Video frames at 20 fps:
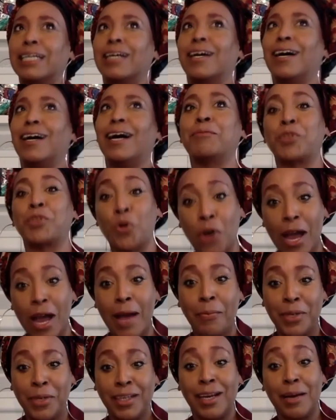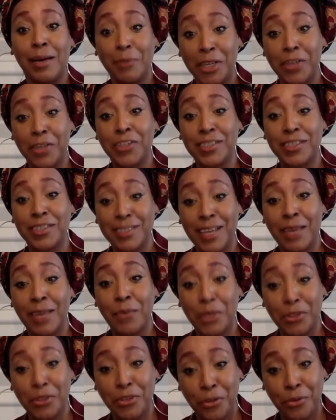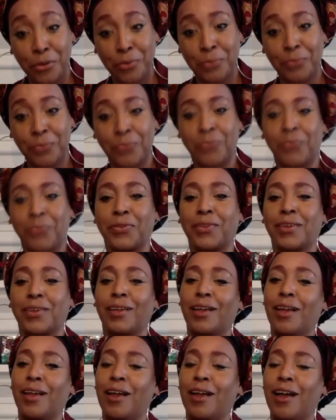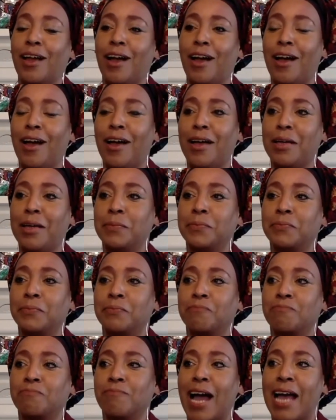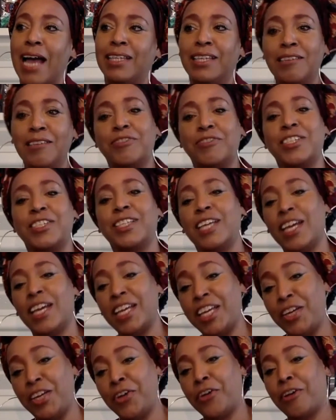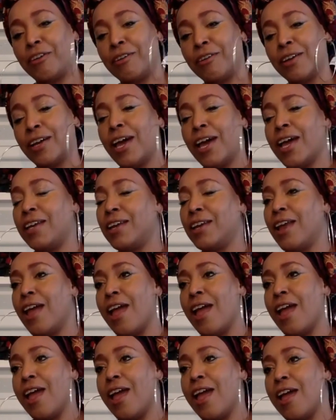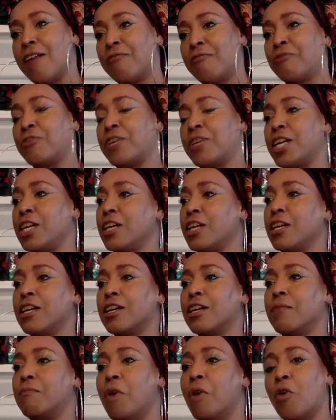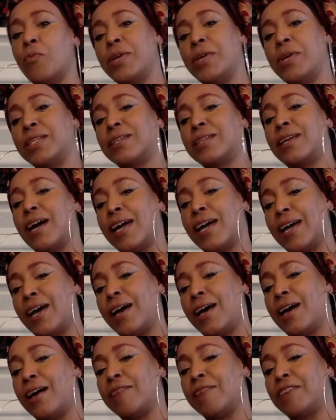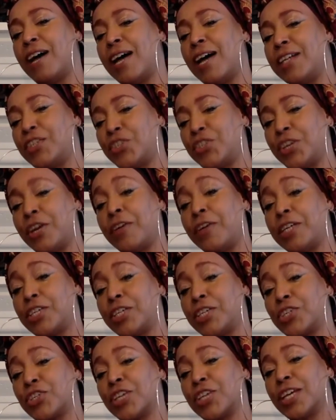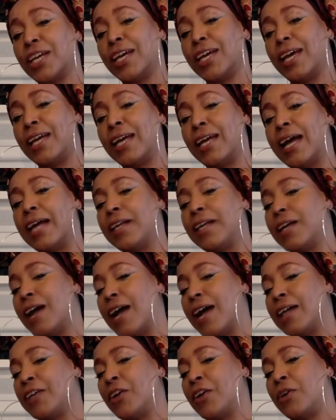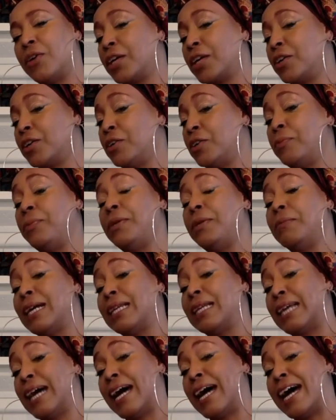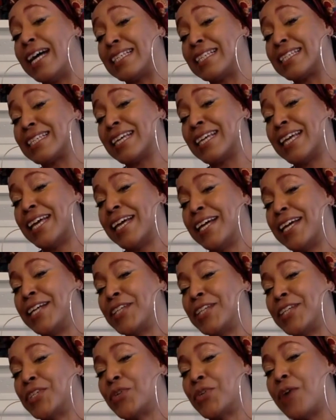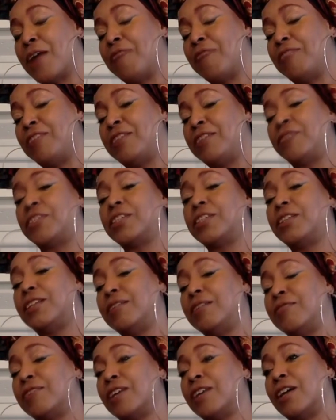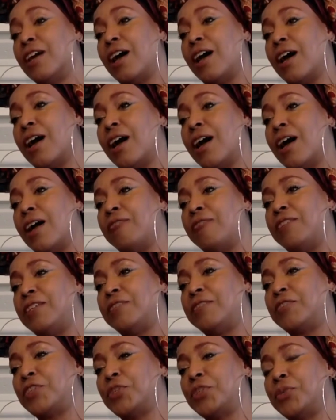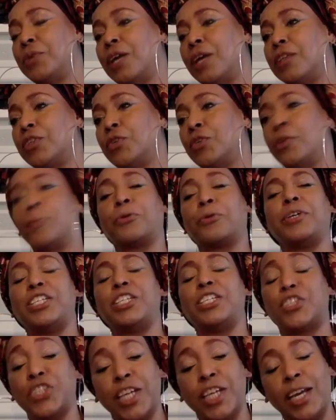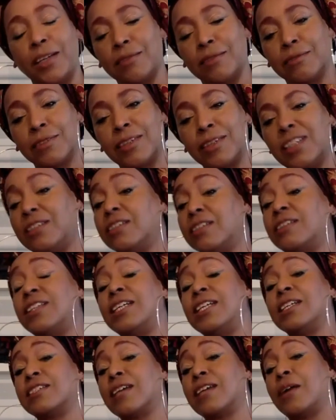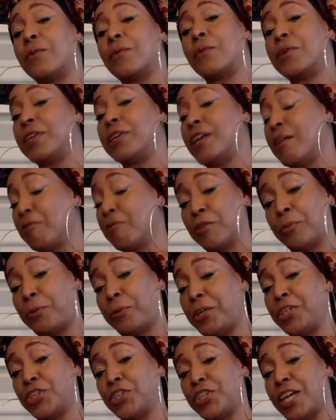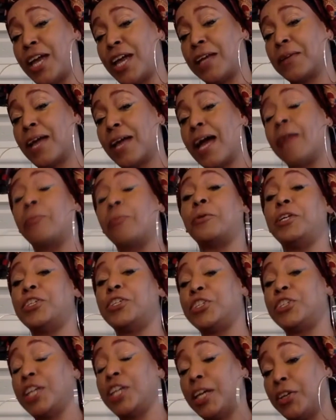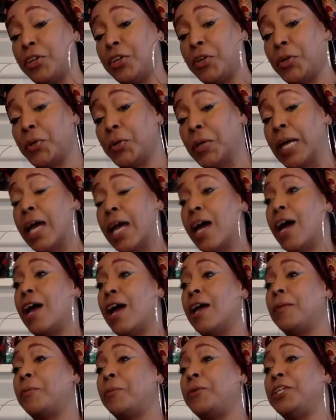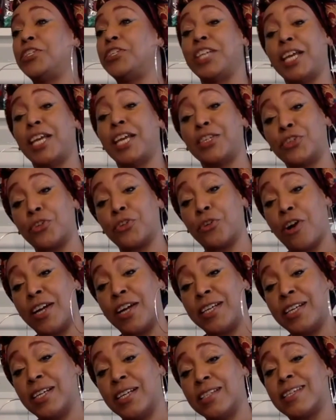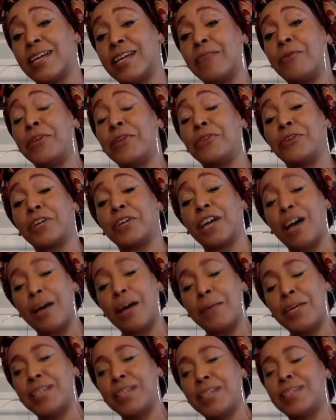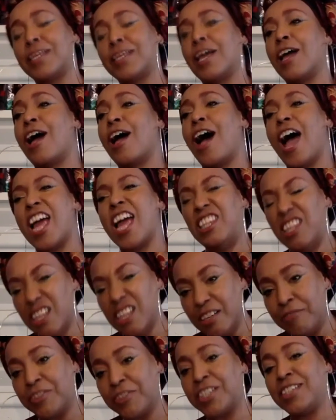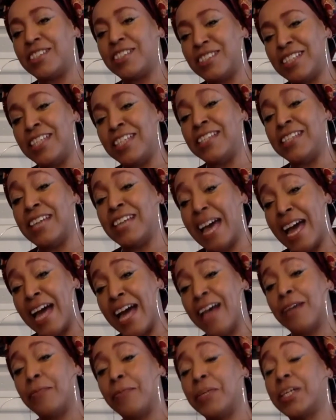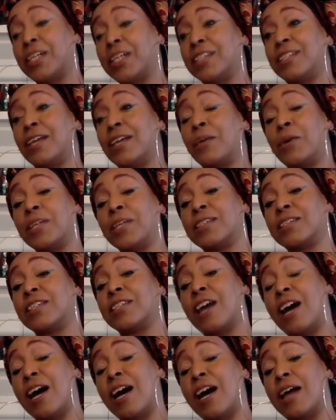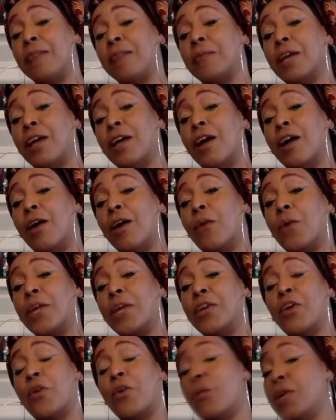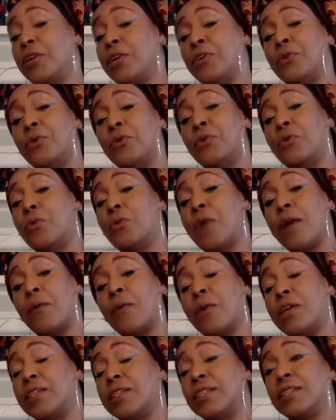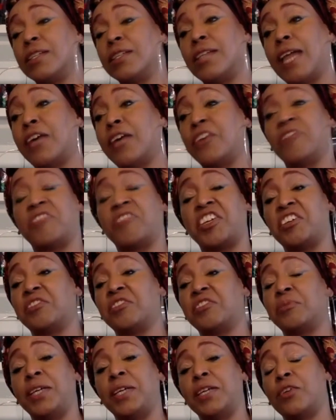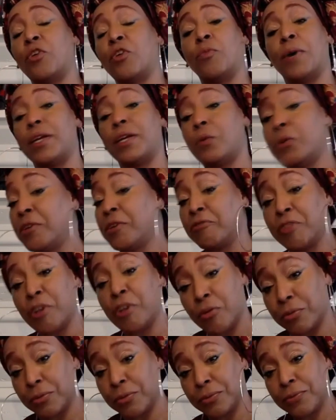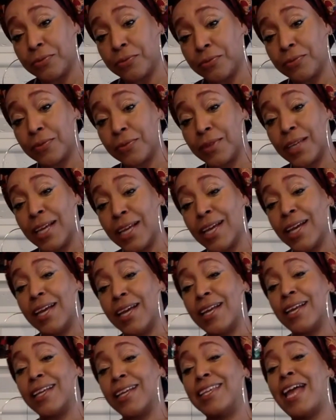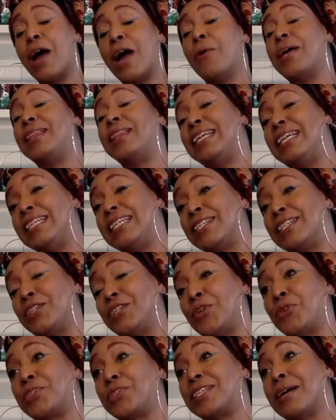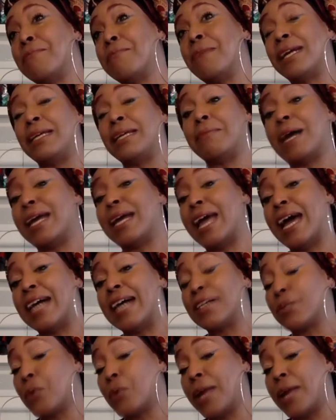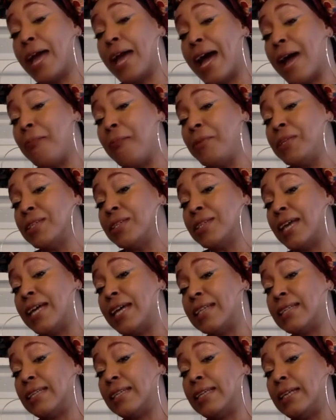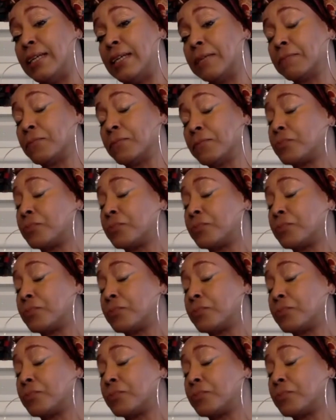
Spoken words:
I'm so happy that I'm here today with you. I live to get here, and every moment that I have, I cherish, and I know it could be my last. So I've lived to live. I've lived to appreciate little things I would never appreciate. I appreciate you. I appreciate your audience. I read their comments. I lived to see that because there was a time when no one knew who I was, and they could have killed me and nobody would have known. Now at least, somebody might ask what happened to Èzili.